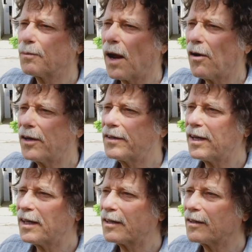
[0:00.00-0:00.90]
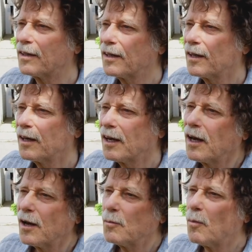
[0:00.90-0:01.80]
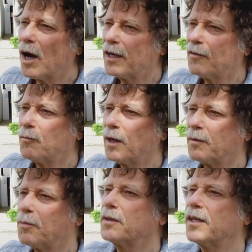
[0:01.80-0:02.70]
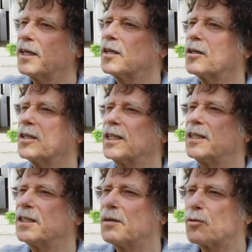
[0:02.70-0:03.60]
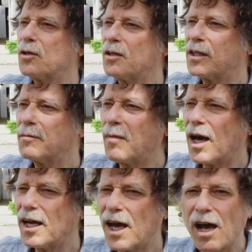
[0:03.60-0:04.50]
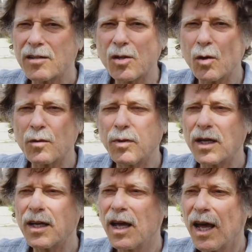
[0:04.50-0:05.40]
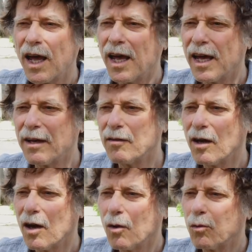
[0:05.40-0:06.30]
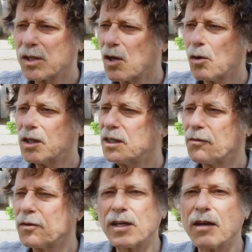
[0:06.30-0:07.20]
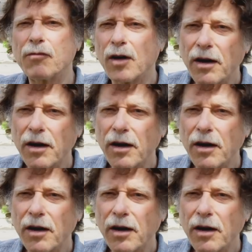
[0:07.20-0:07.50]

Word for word: parenting might have been particularly liberal in my household, but it was totally different than for